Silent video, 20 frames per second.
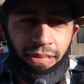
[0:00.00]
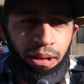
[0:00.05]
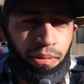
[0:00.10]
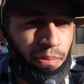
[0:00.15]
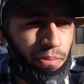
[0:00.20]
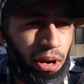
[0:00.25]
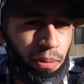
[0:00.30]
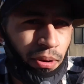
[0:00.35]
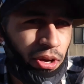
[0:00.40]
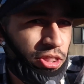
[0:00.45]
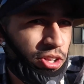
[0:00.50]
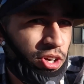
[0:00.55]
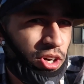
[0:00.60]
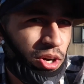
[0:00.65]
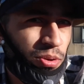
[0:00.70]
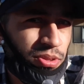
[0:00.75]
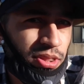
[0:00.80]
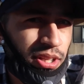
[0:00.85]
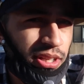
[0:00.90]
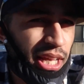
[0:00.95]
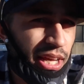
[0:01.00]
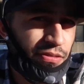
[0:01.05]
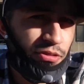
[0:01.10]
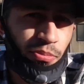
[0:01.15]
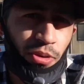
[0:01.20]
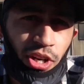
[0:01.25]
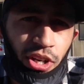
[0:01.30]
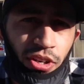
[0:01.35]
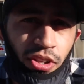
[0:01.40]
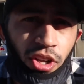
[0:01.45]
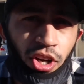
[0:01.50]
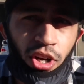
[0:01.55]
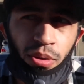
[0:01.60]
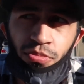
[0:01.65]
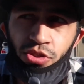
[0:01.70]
remember I bought the car with an aftermarket alarm,